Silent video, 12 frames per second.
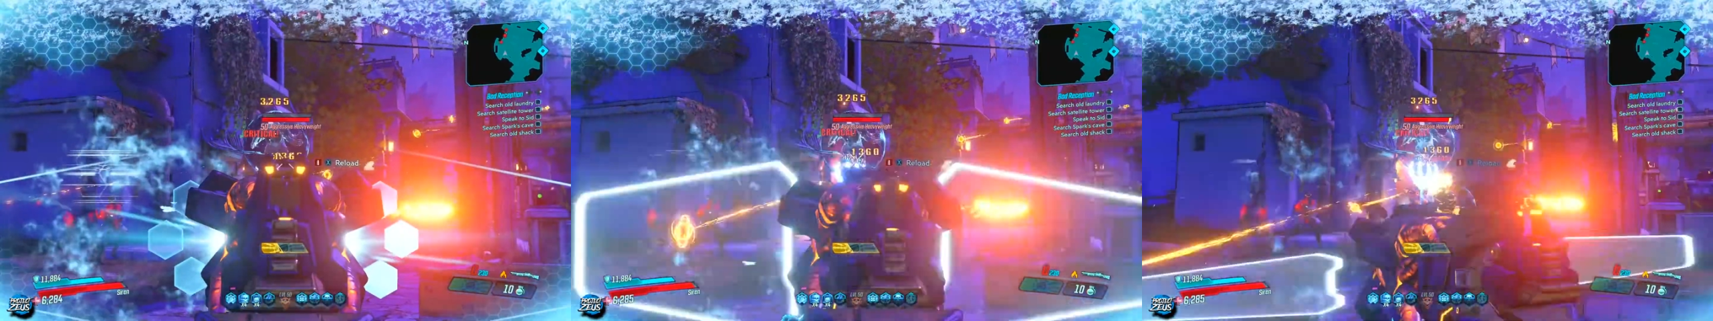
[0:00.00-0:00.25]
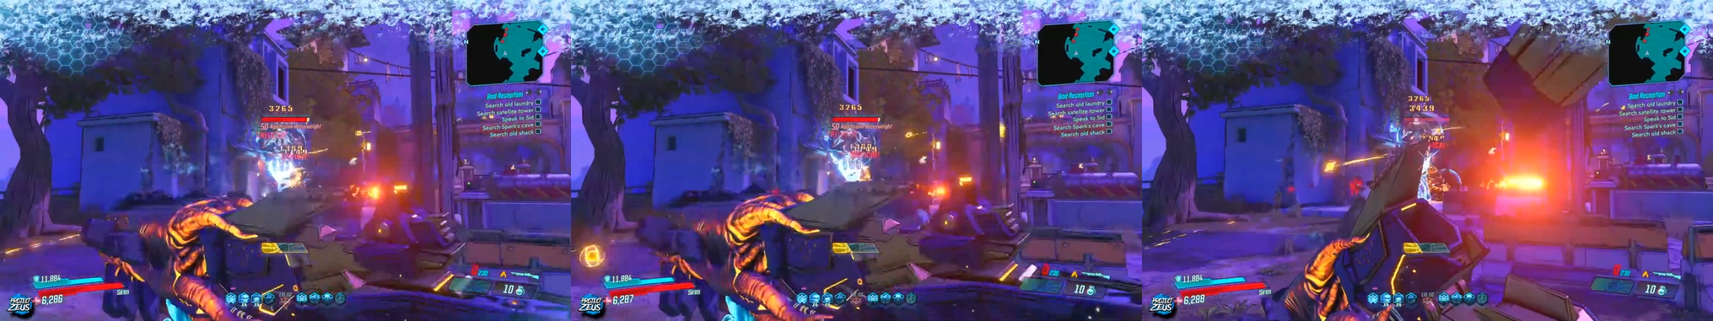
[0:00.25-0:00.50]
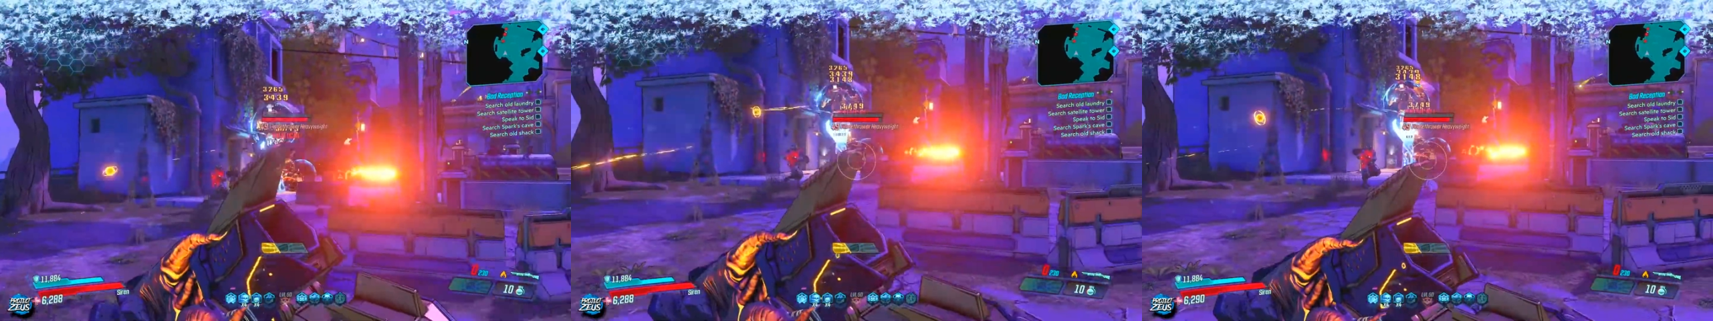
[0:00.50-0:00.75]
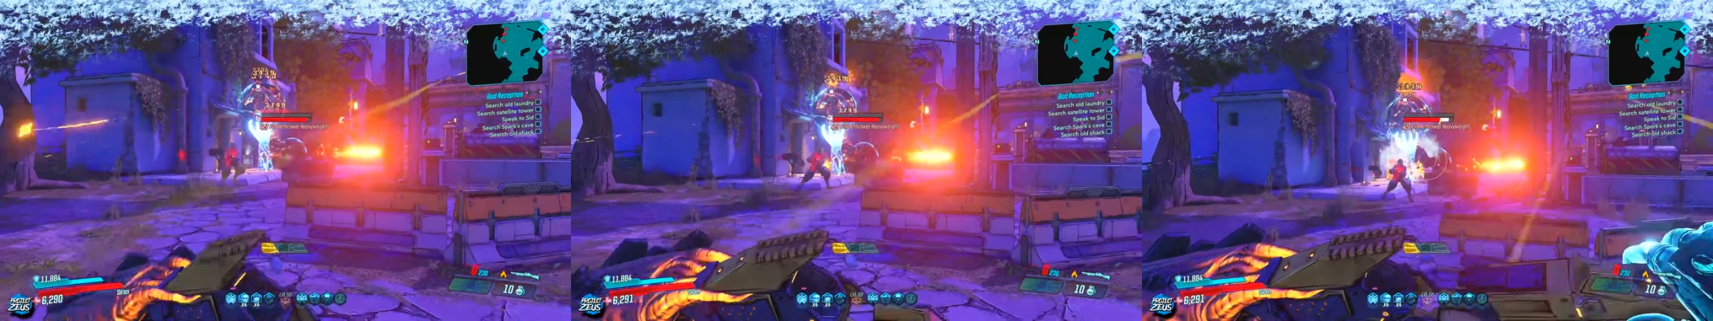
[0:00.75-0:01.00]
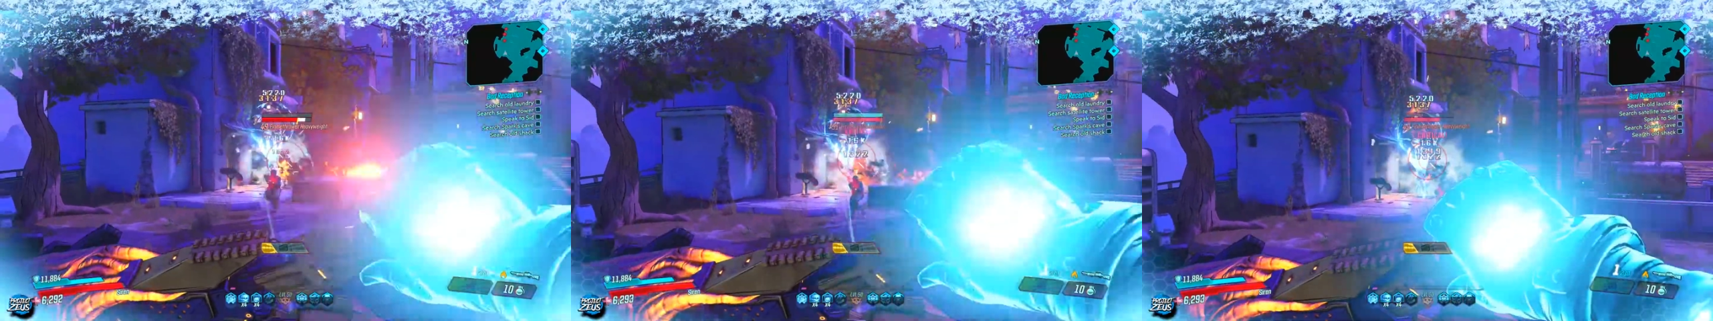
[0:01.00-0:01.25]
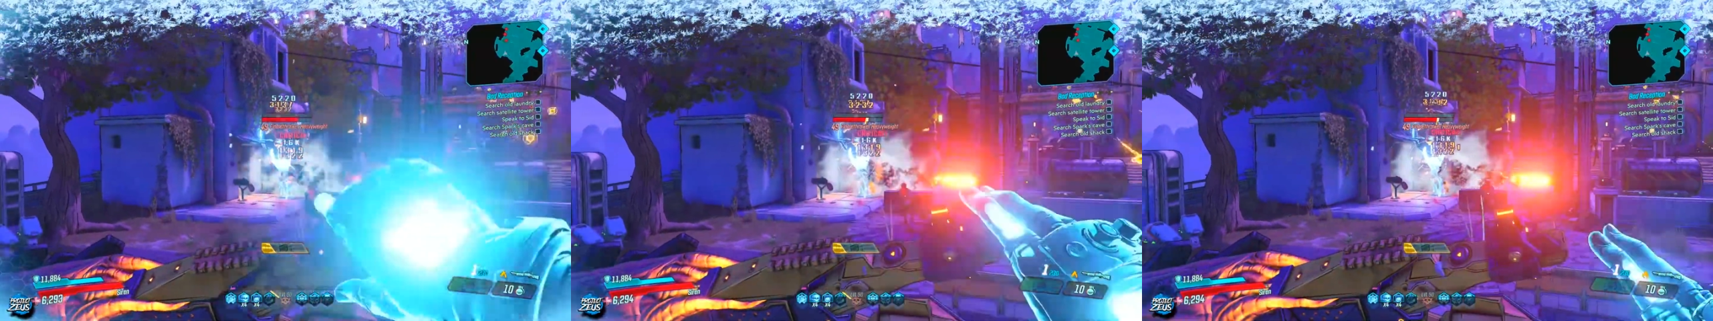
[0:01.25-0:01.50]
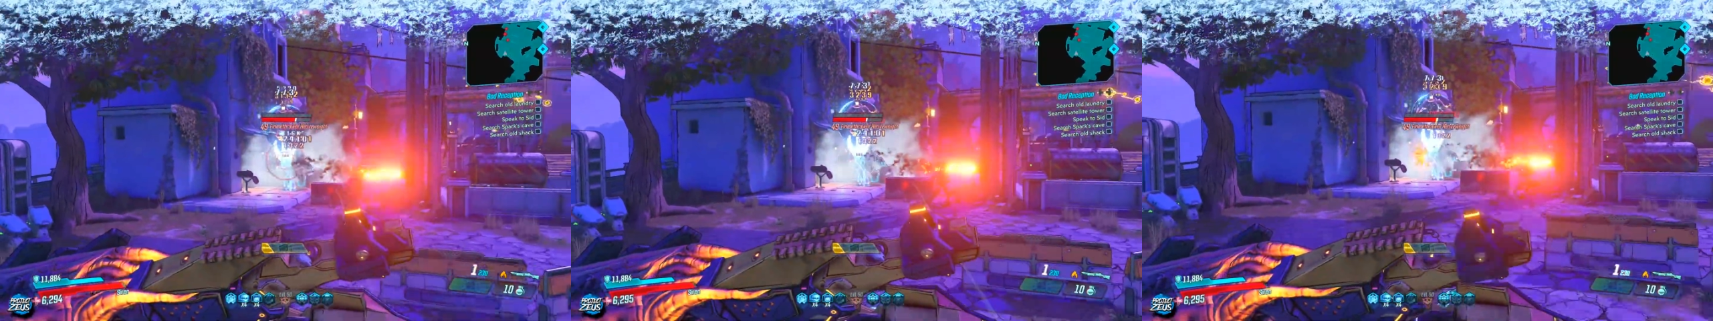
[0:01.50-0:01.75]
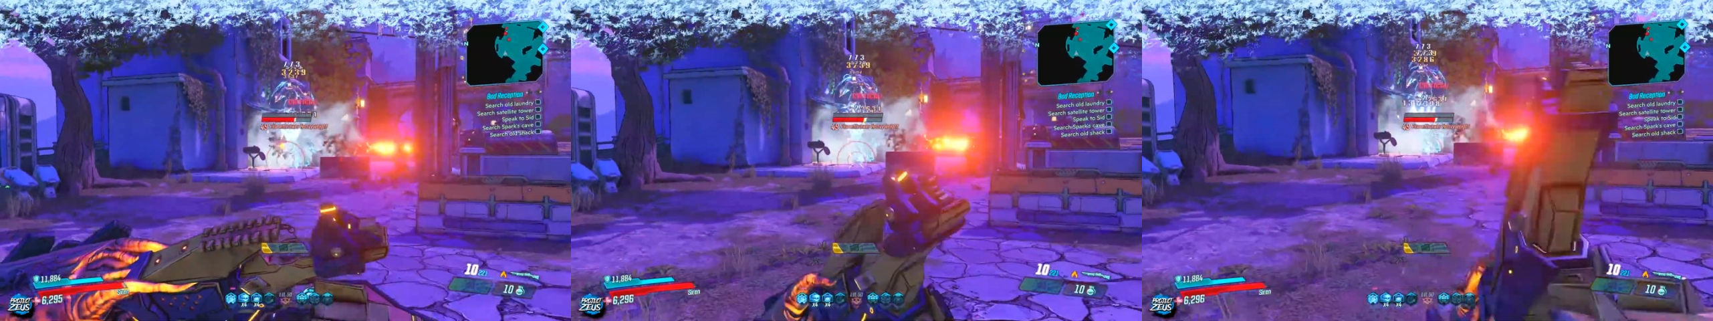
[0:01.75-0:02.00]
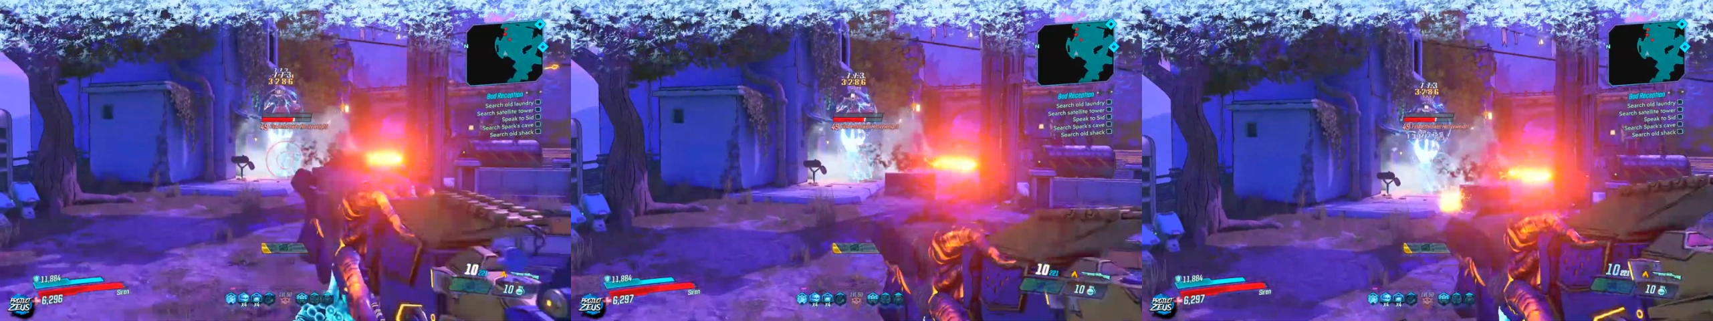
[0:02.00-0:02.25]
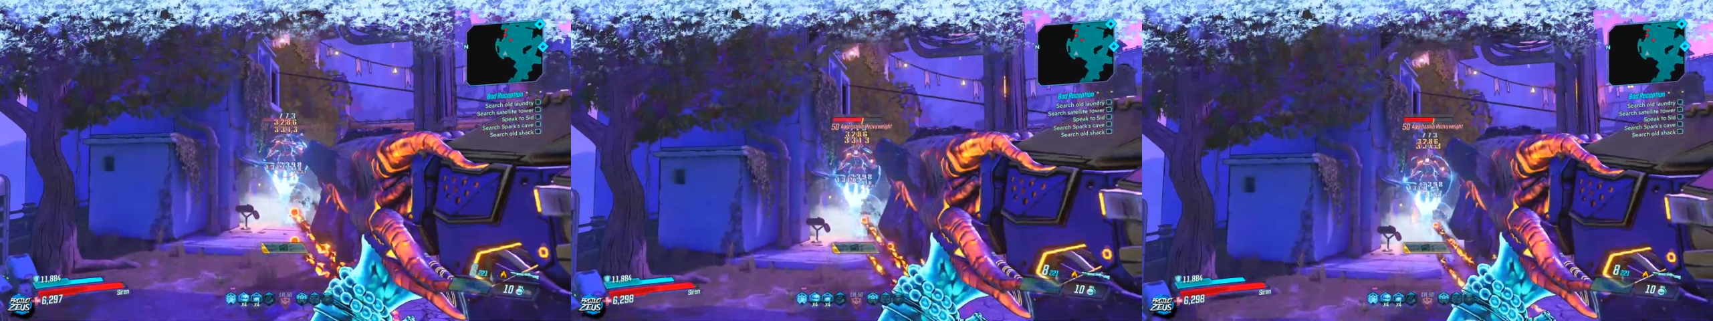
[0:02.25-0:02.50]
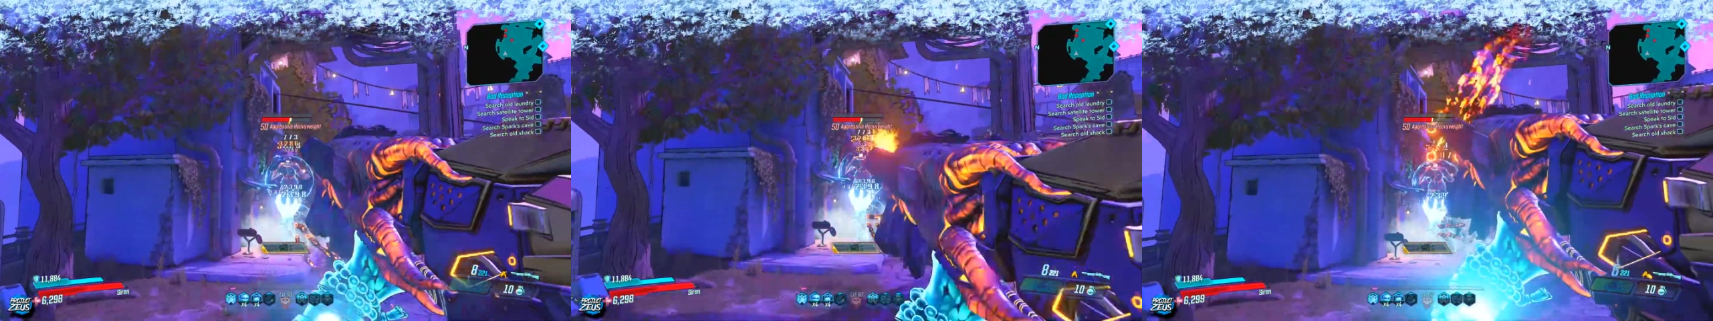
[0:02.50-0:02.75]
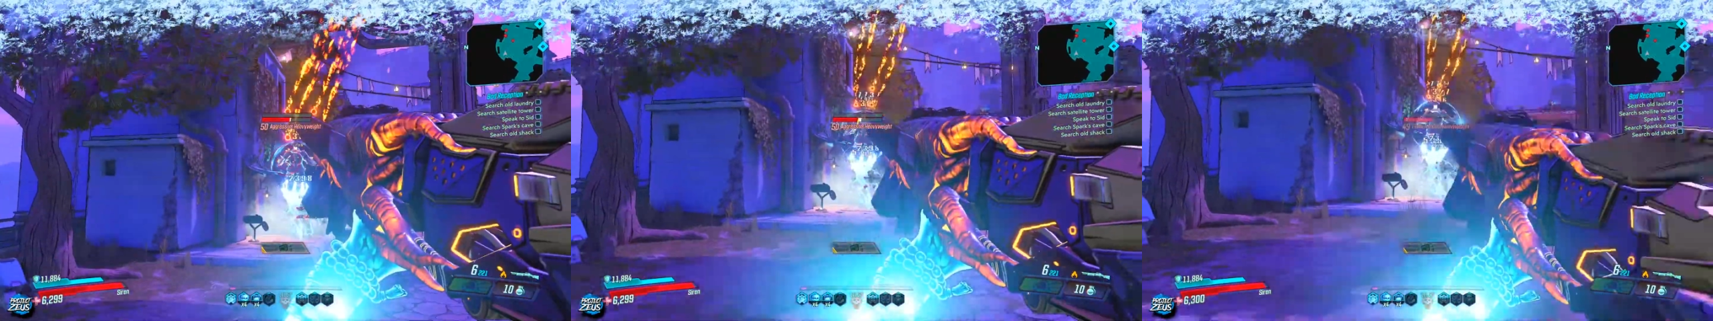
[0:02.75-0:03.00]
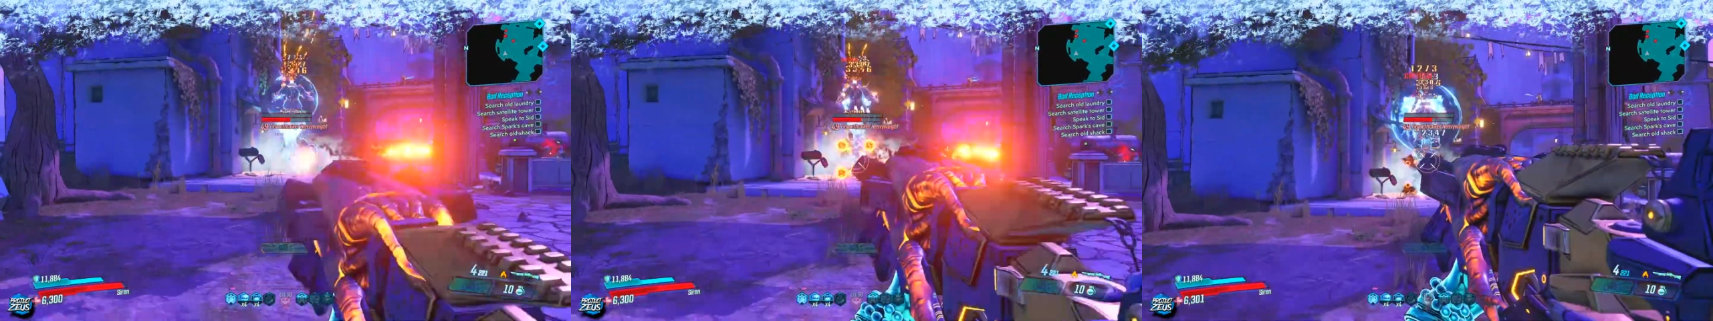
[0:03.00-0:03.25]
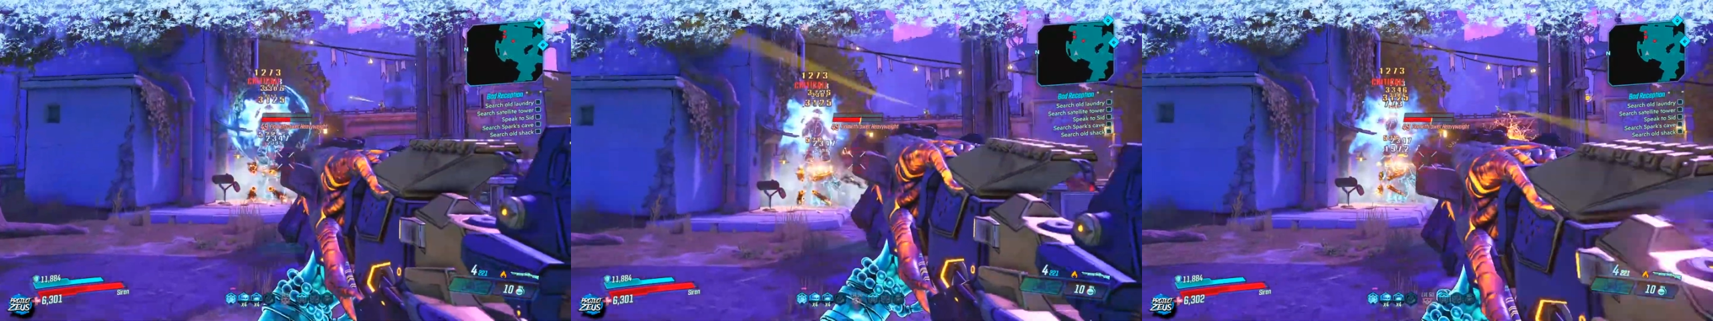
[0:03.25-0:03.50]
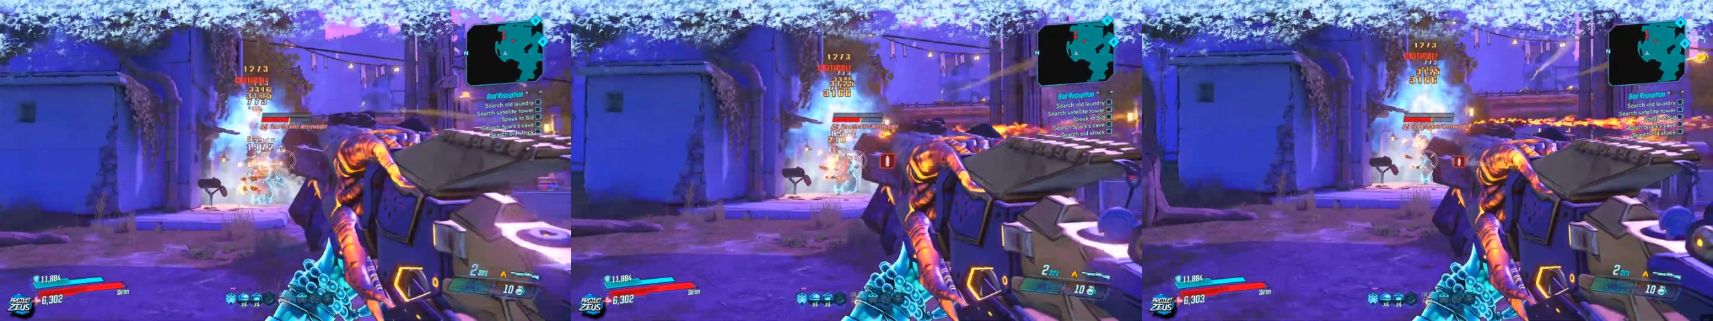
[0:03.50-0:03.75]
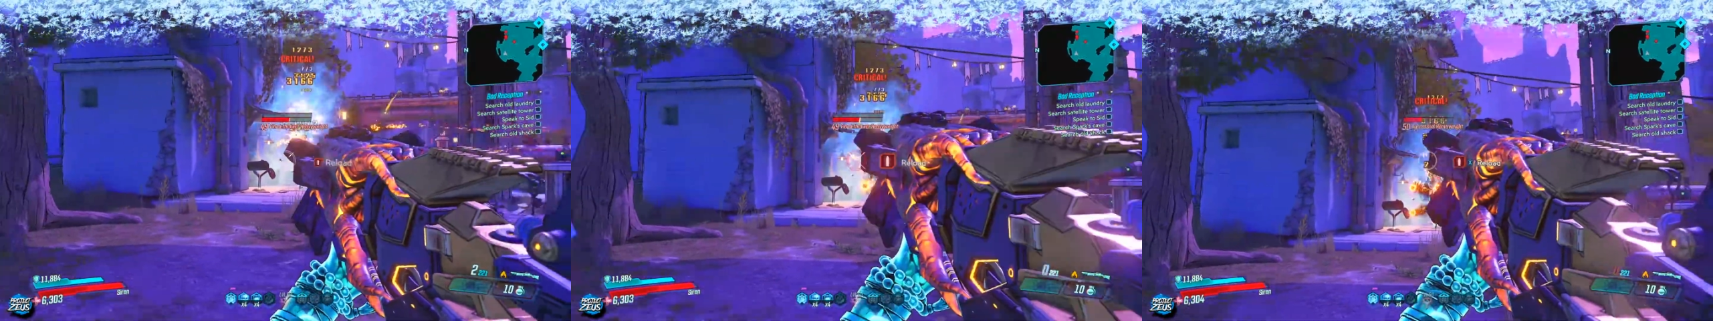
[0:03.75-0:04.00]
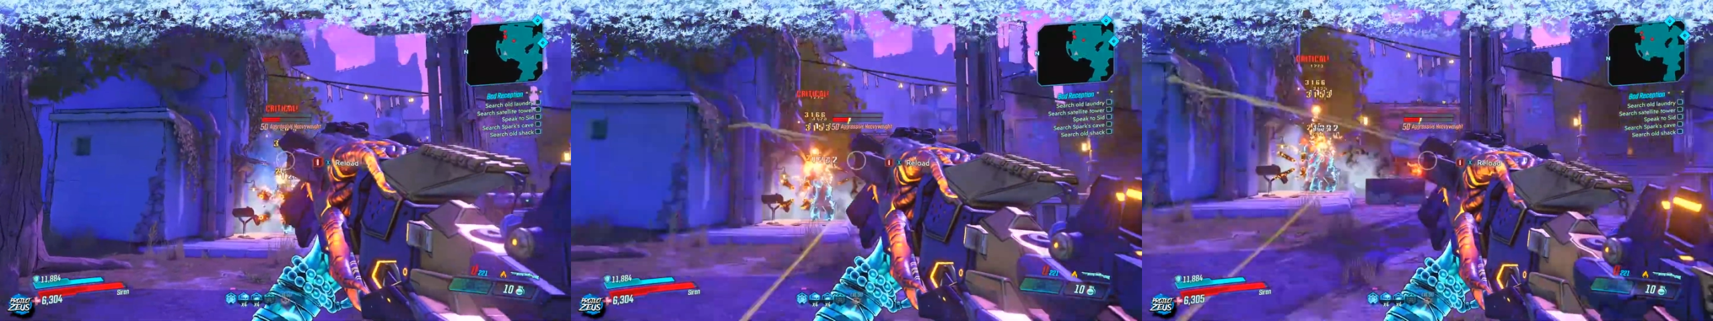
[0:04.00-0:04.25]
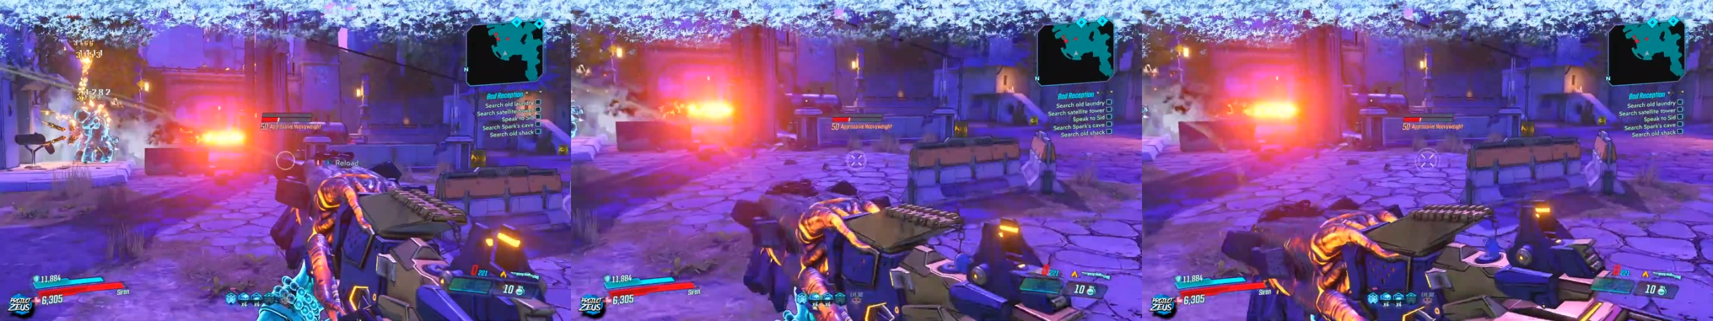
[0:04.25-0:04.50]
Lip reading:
No face is visible, so there are no lips to read.